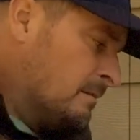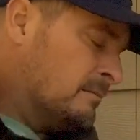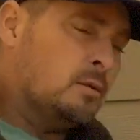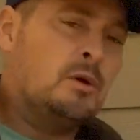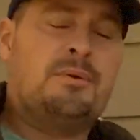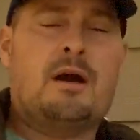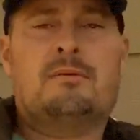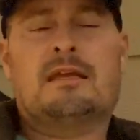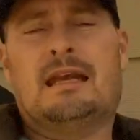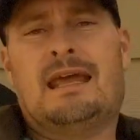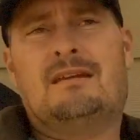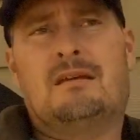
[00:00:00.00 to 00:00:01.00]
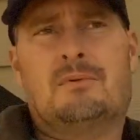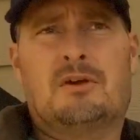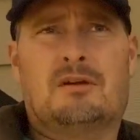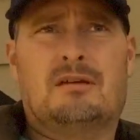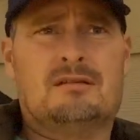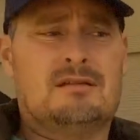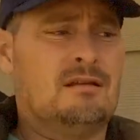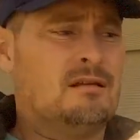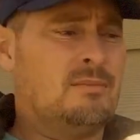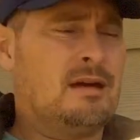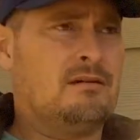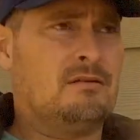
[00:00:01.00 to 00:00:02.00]
We're probably going to end up cooking till
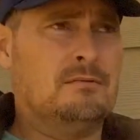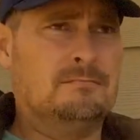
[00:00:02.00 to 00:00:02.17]
about